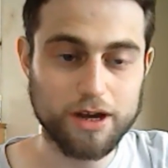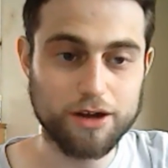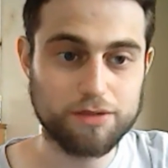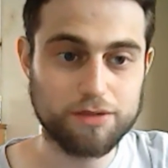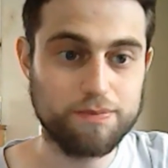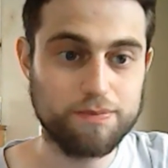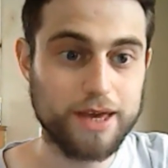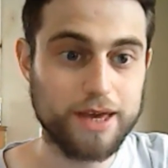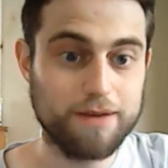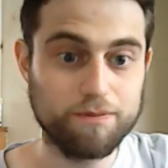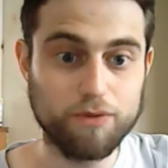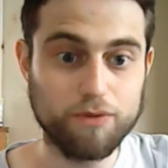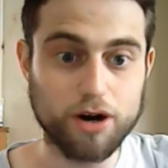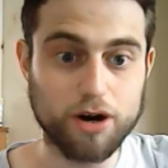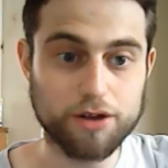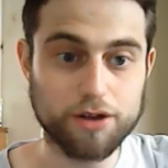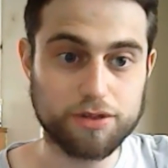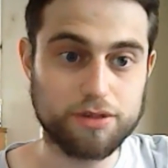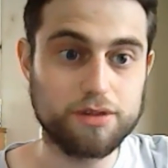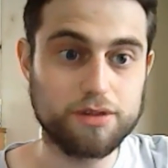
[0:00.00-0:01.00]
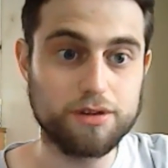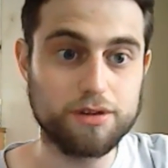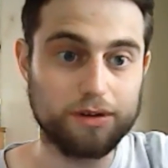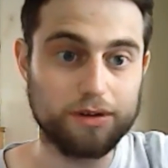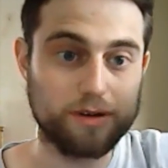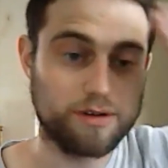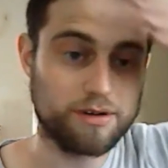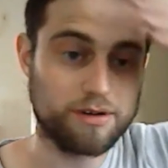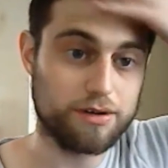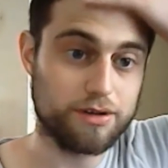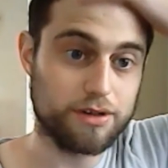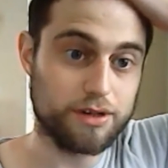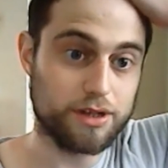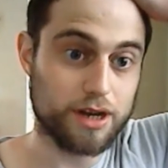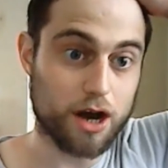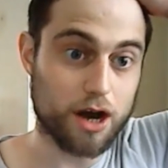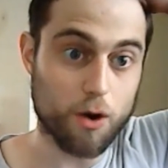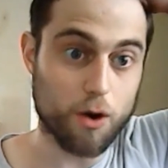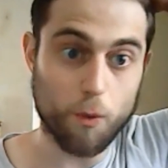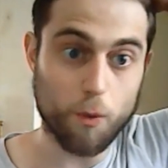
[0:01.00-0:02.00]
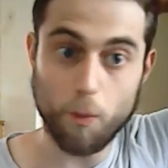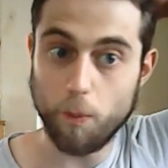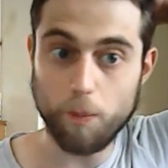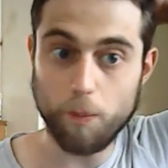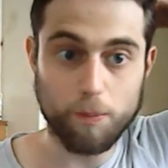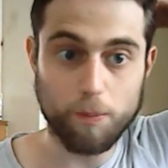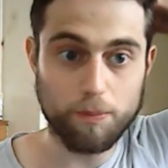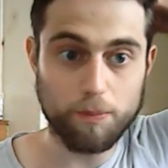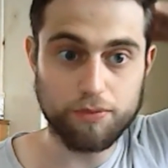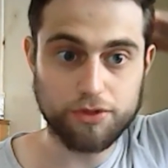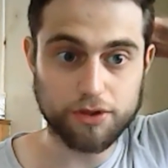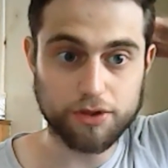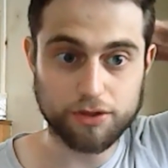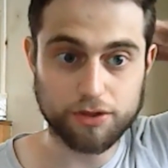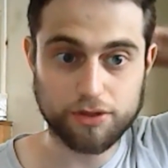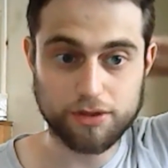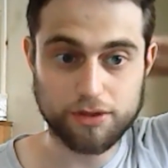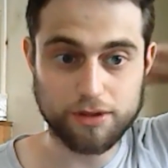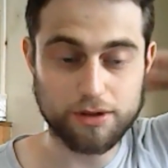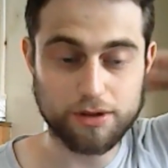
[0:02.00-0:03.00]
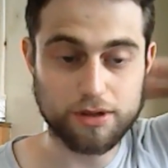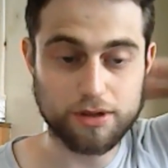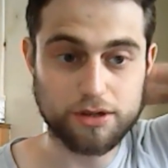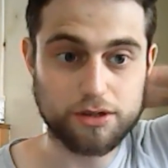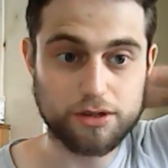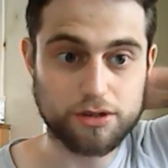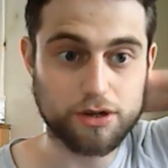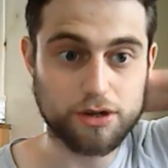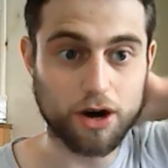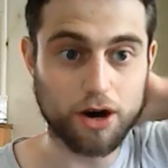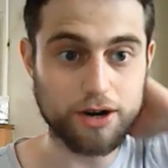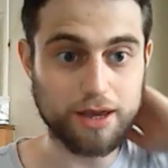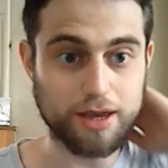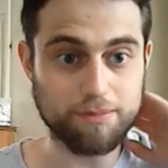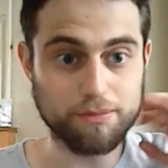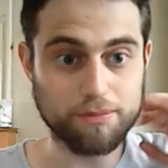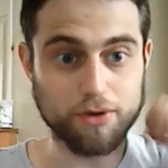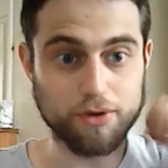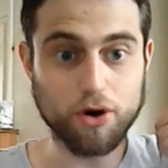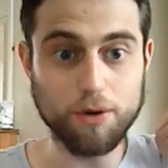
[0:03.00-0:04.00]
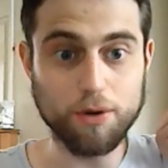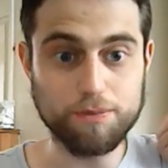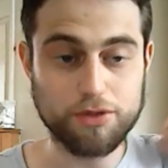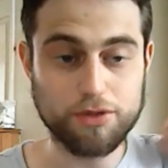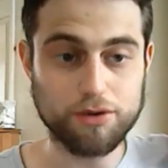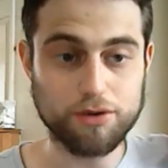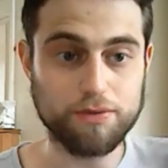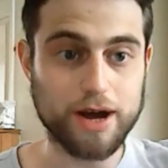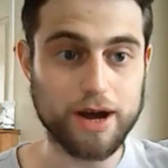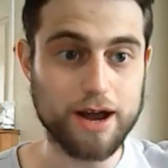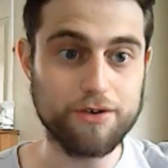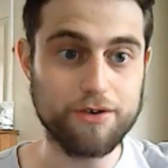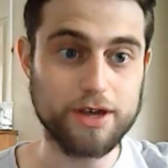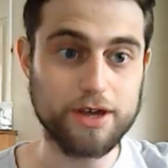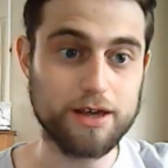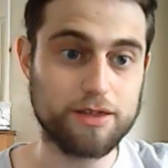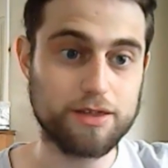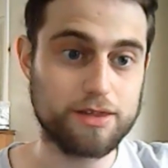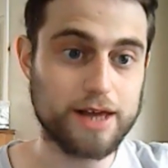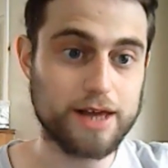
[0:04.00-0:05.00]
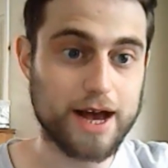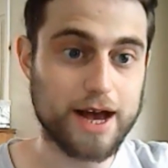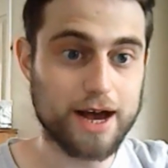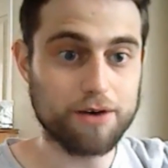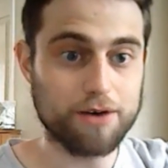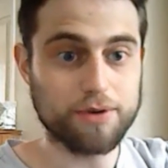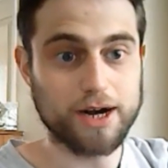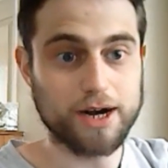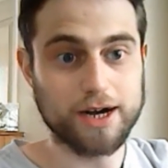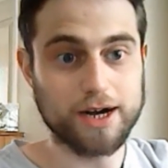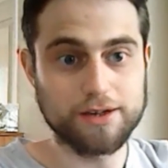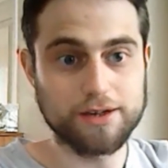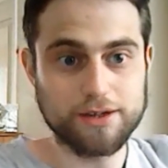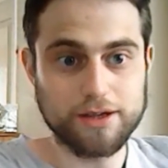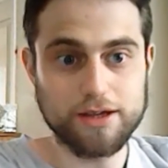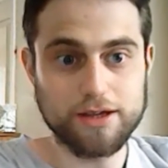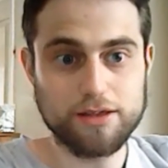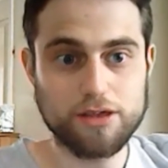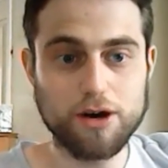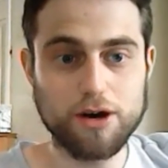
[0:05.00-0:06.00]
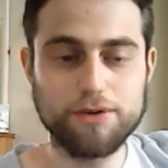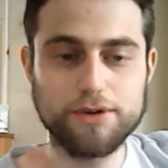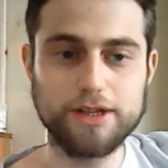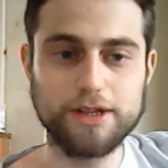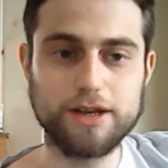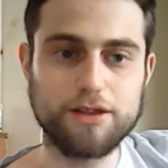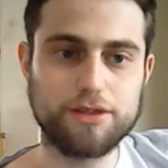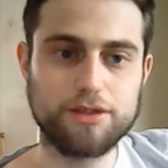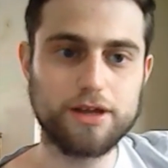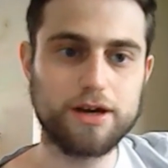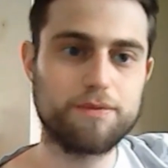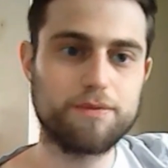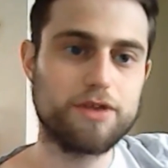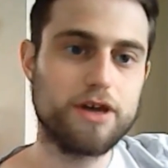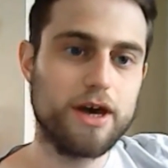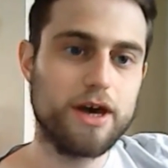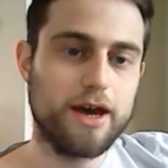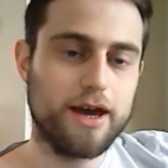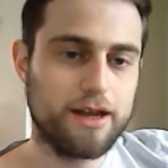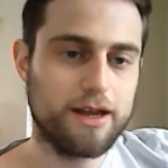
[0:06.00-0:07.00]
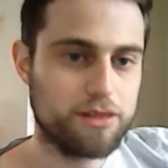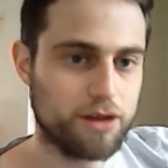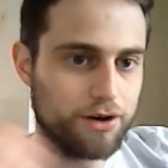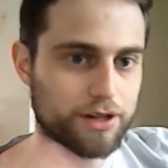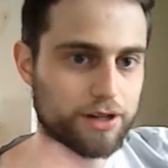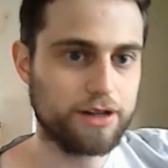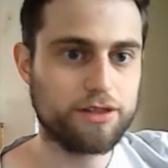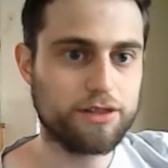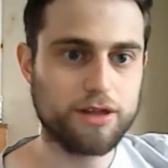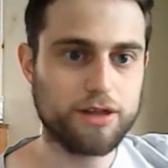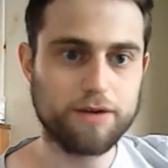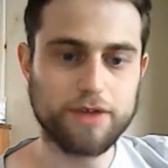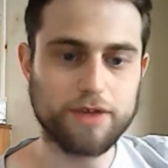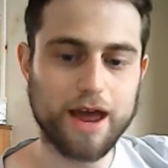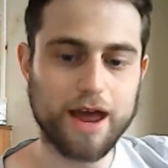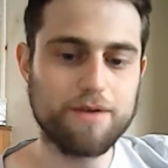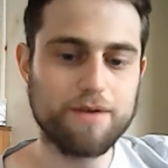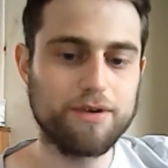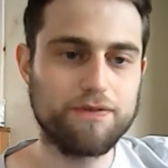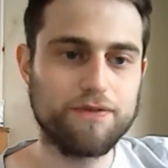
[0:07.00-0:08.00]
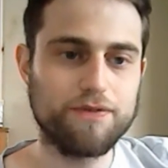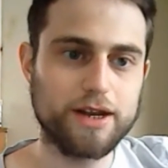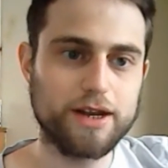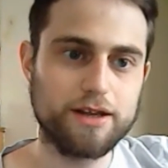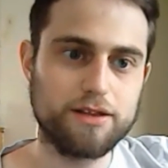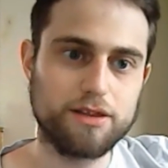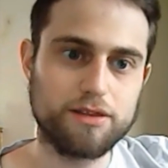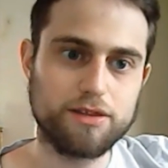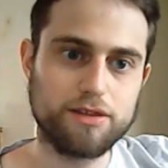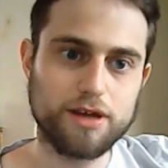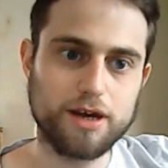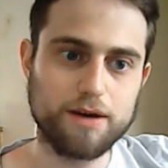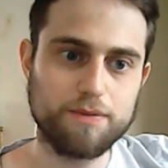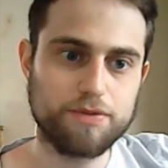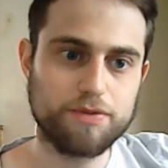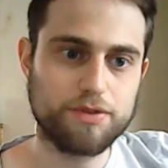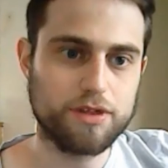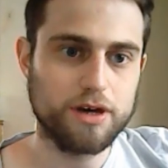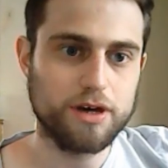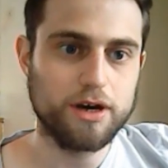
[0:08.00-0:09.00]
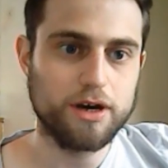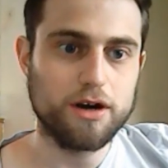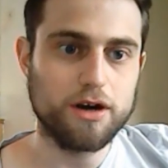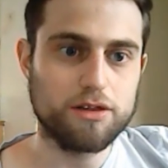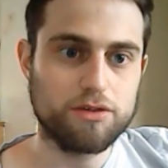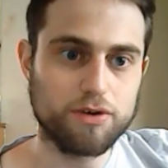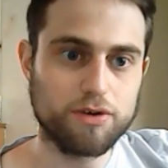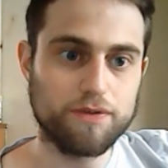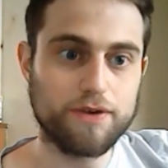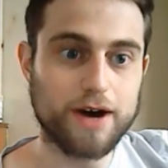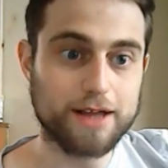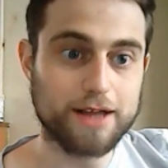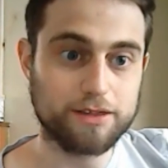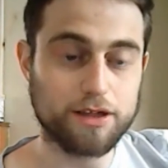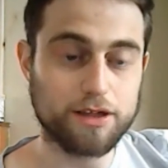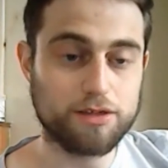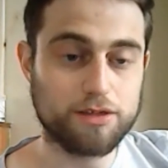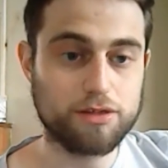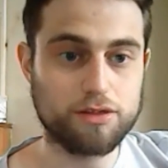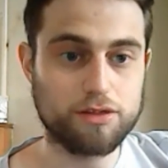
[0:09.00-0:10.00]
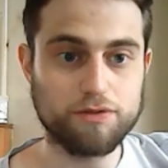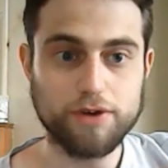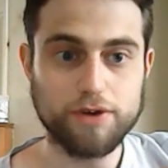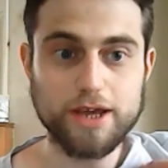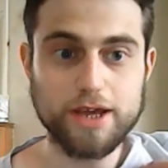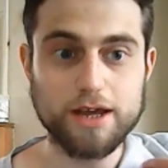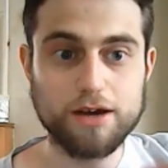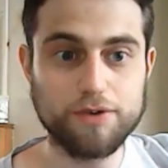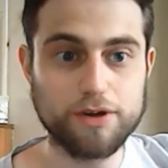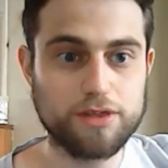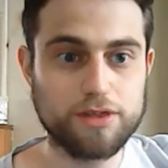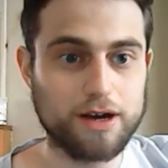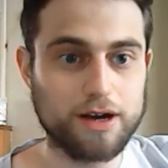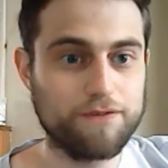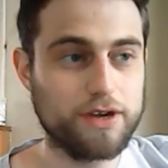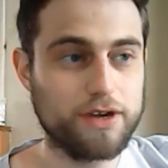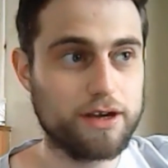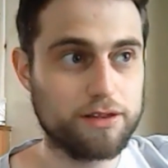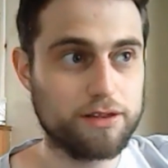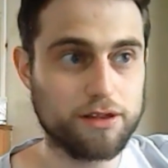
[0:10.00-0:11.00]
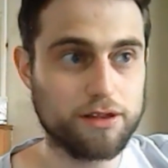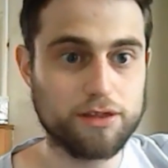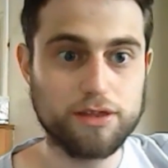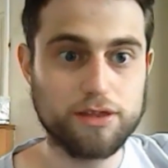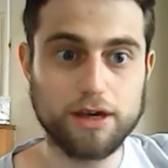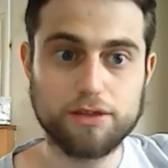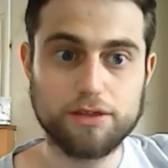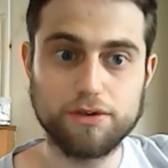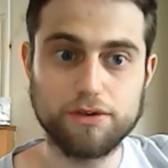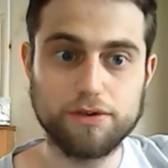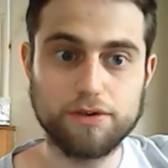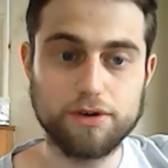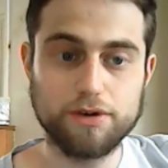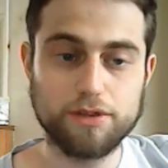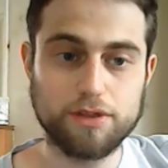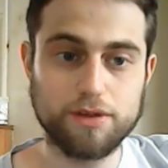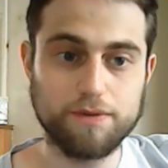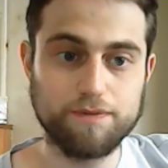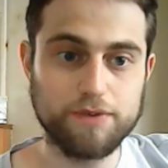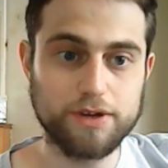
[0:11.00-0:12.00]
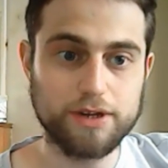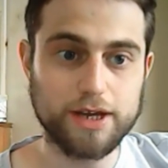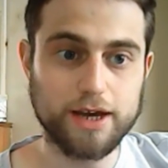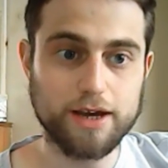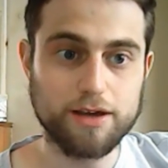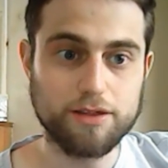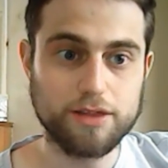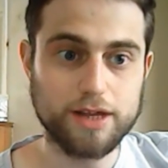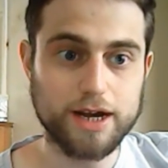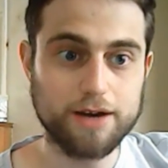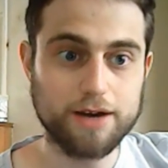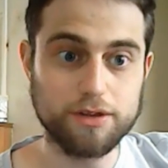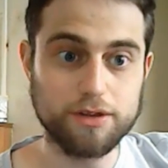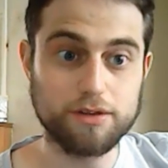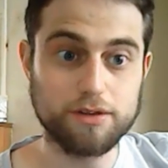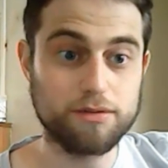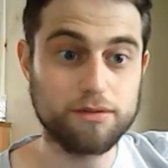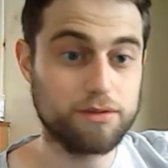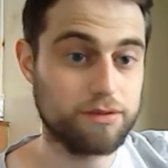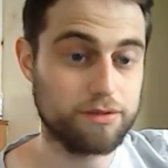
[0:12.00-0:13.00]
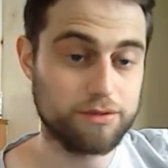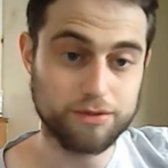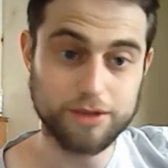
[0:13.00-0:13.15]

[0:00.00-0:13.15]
has been, was, you know, just got him up to where he is now. And he totally deserves, he totally deserves everything. He deserves, to have had this streak, which I think is at 600 and something days now, that